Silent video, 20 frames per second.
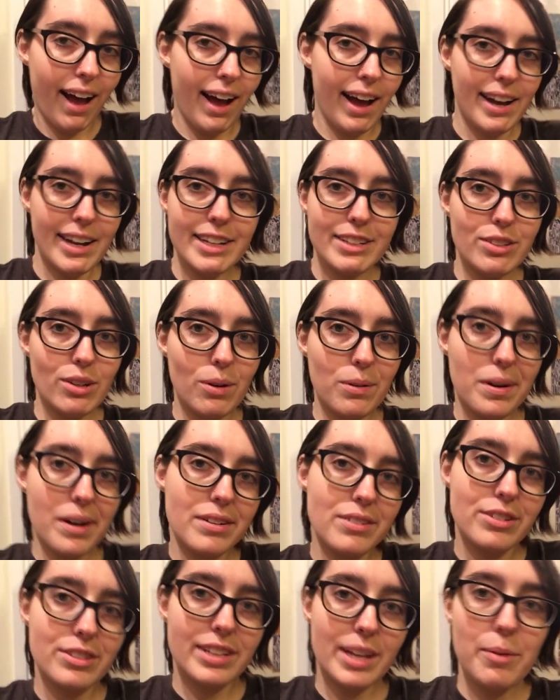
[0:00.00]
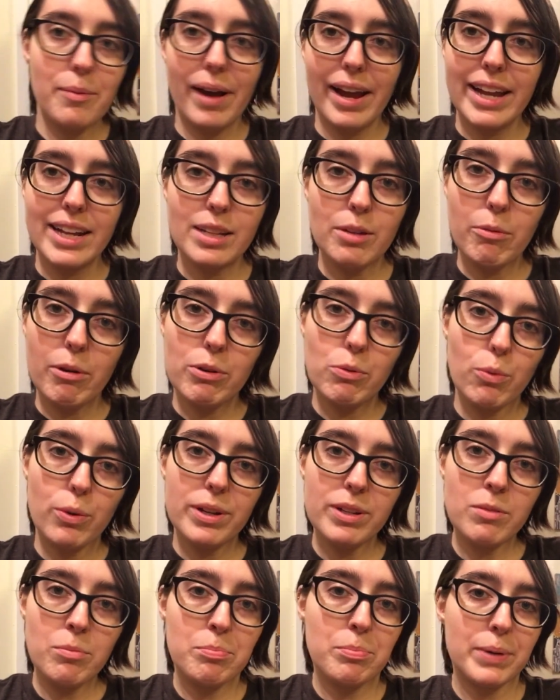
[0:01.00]
I don't understand why anyone
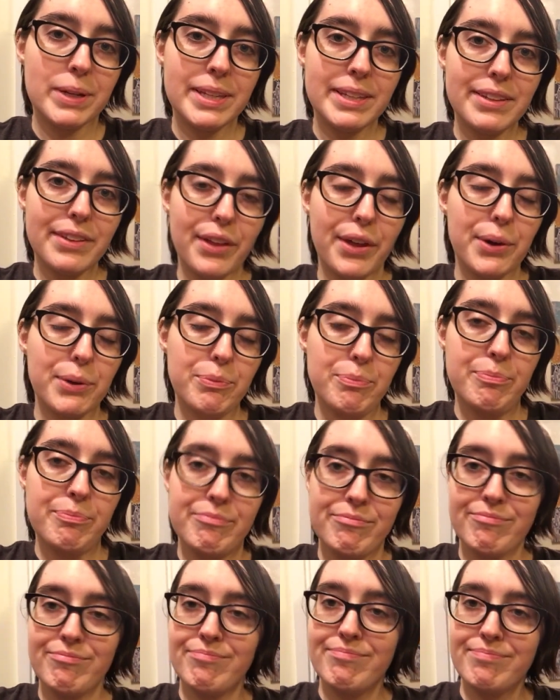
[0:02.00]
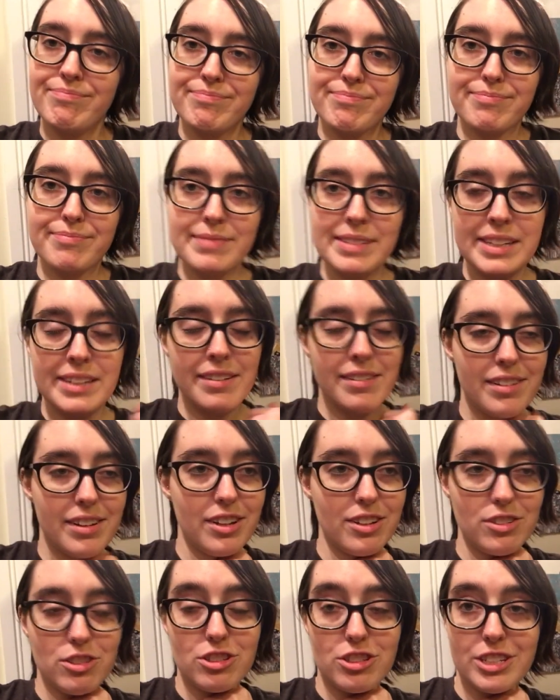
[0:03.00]
would, but you know,
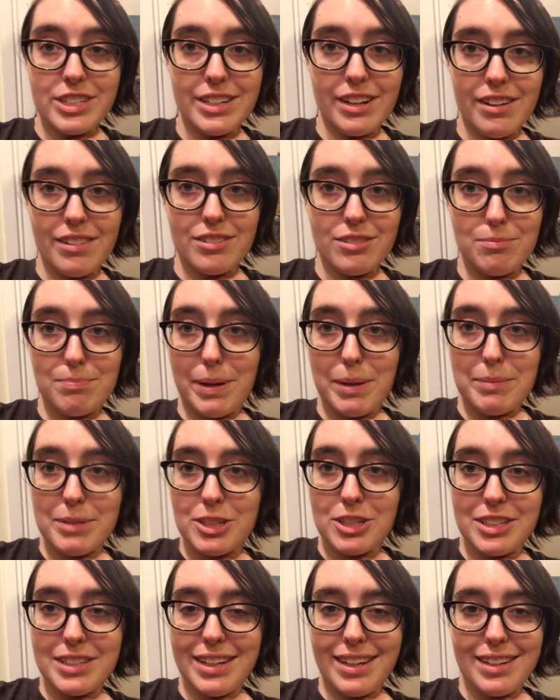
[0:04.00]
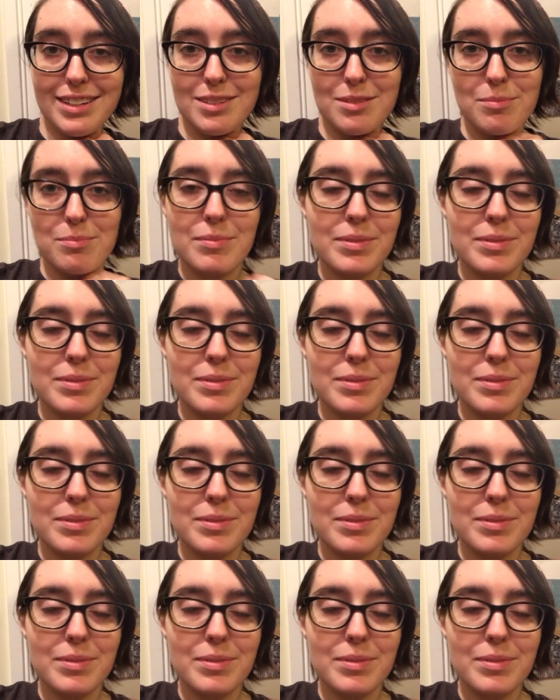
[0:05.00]
she does. Maybe she does.